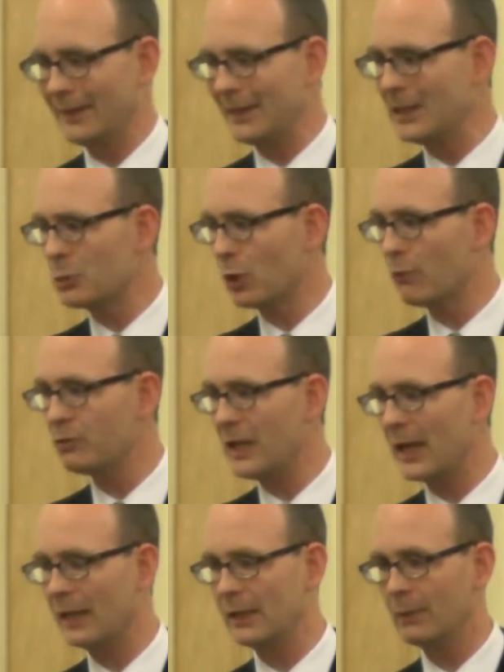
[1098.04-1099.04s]
This would have
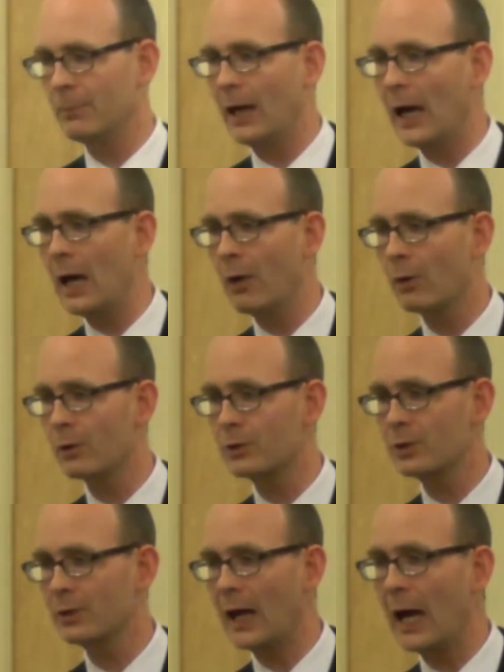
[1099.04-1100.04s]
taken him
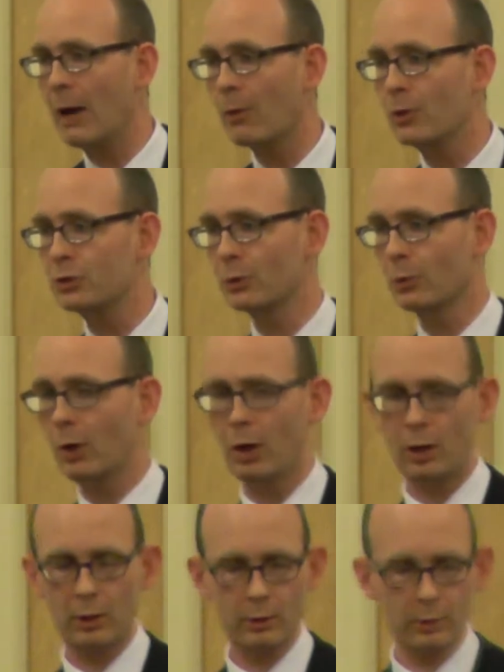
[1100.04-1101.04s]
hours and hours to
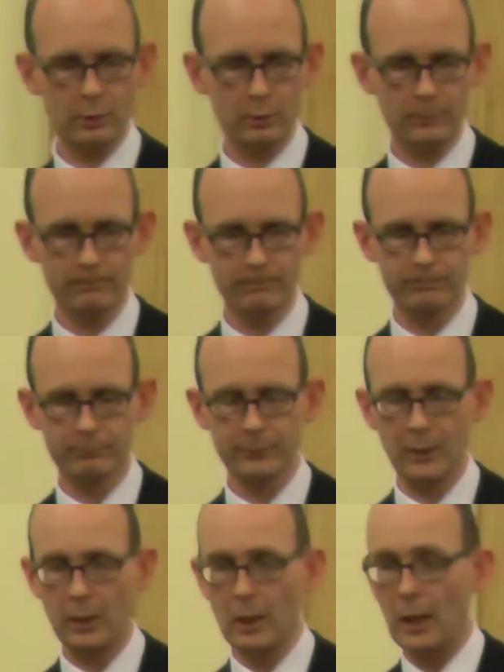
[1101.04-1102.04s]
walk.
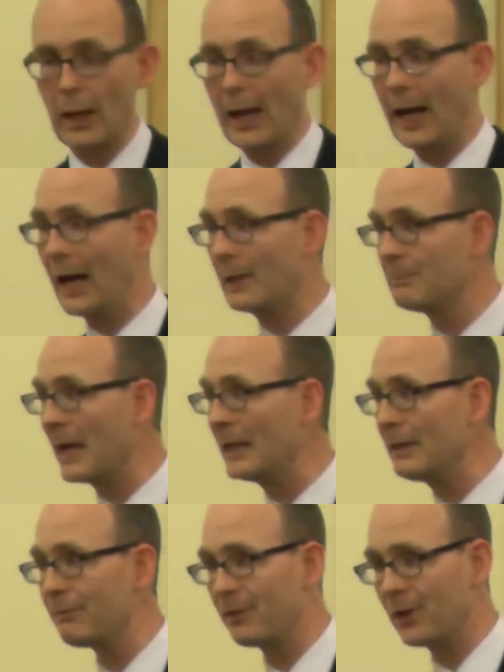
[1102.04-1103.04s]
And
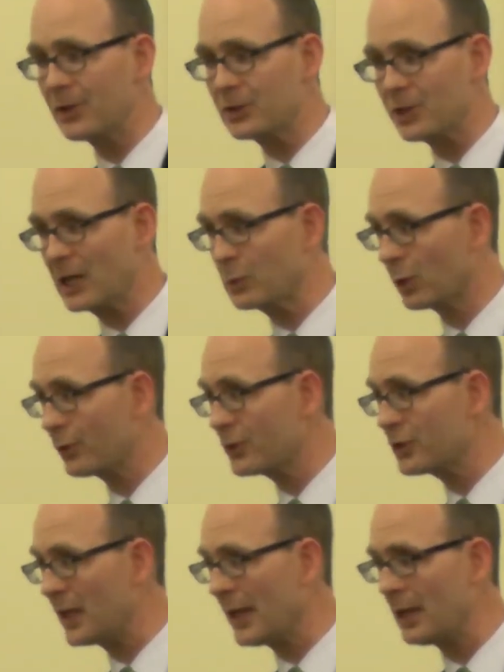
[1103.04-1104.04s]
many Philistines would have
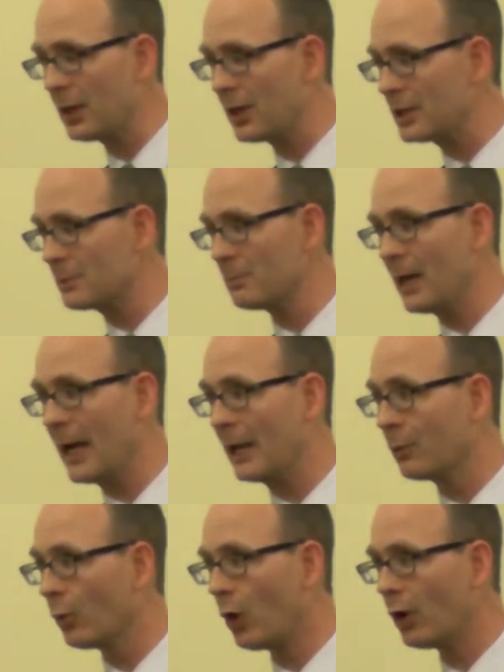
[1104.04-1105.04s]
seen this
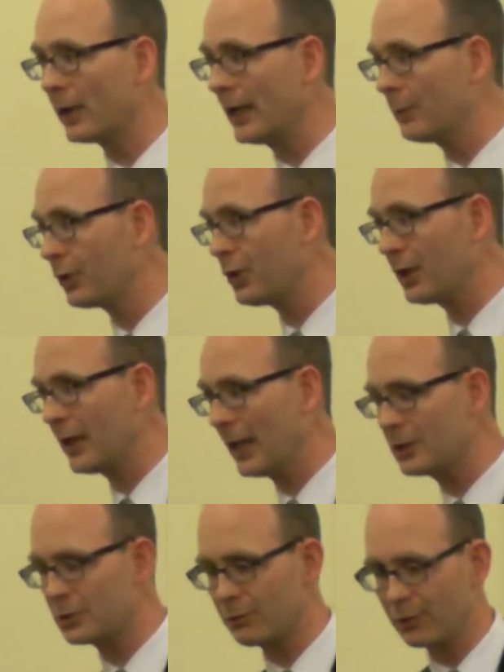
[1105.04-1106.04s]
man walking with the
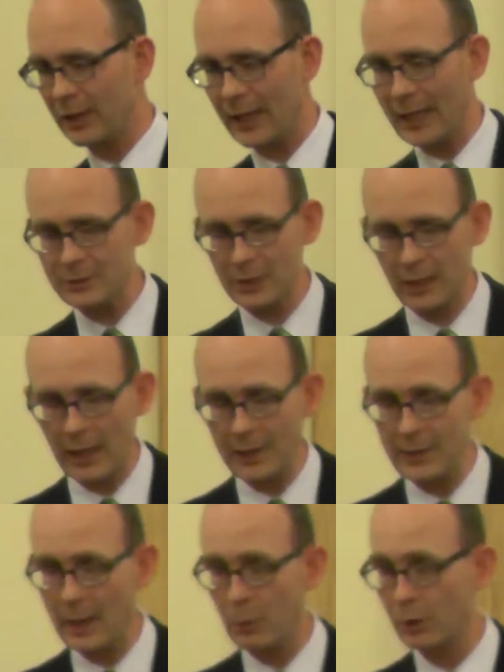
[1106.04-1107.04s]
gates of Gaza,
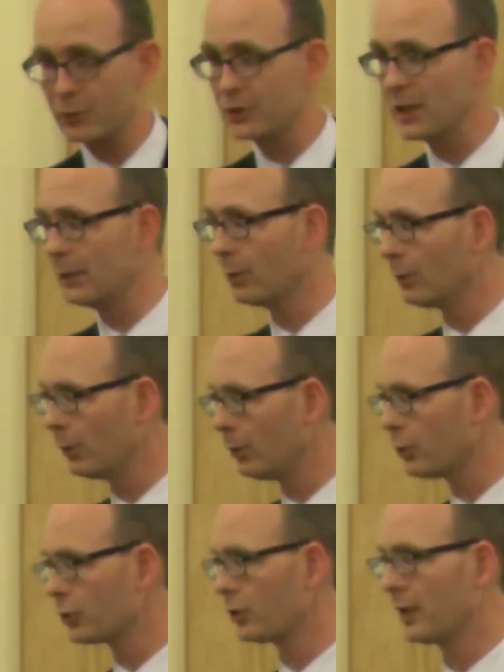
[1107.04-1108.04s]
and they would have seen,
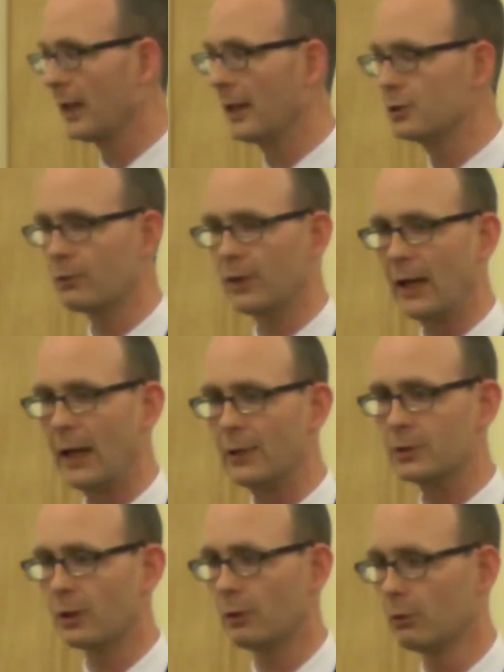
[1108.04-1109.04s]
those are the gates of
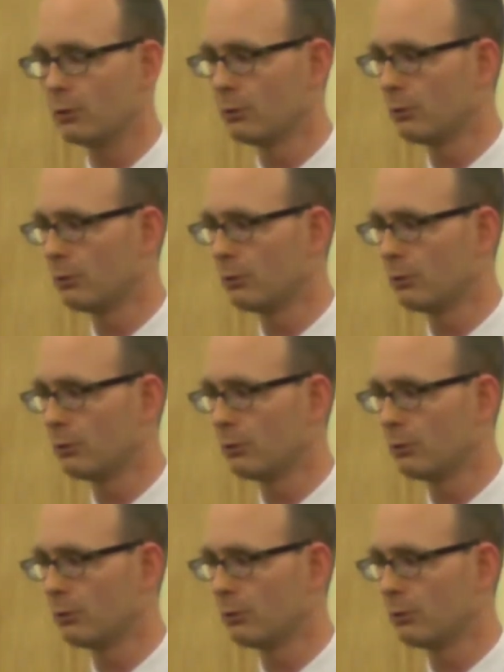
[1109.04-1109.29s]
Gaza.